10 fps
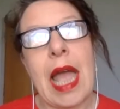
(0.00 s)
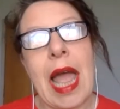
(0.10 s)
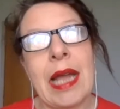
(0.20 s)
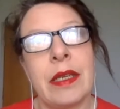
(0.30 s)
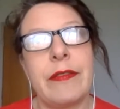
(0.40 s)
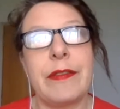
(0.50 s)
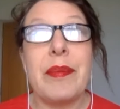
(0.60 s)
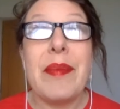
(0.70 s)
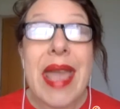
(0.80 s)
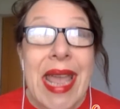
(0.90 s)
And for
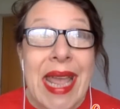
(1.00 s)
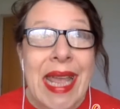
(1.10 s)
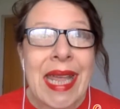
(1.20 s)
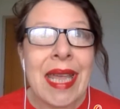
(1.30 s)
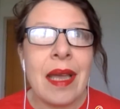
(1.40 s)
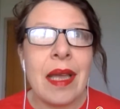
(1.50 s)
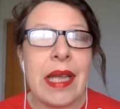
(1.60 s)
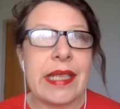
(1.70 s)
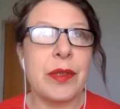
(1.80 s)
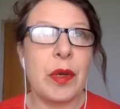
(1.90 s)
me,
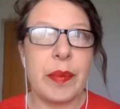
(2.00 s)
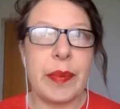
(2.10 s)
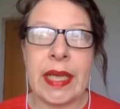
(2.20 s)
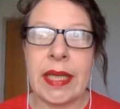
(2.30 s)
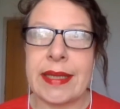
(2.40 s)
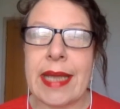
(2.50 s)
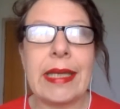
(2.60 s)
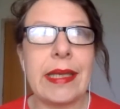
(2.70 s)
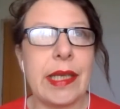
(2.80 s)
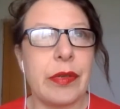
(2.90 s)
it's not being
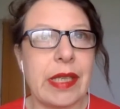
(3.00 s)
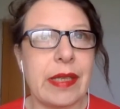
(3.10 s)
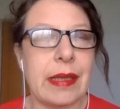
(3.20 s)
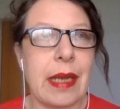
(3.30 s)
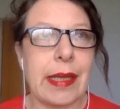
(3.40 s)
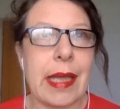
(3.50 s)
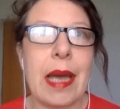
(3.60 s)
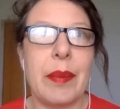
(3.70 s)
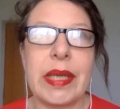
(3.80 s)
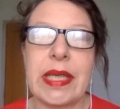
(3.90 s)
saintly or anything like
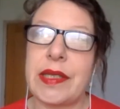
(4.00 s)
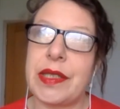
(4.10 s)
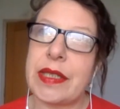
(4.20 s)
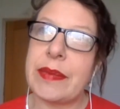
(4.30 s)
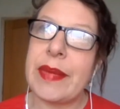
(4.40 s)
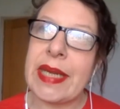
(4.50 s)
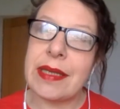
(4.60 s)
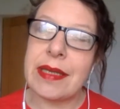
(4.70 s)
that, but it just means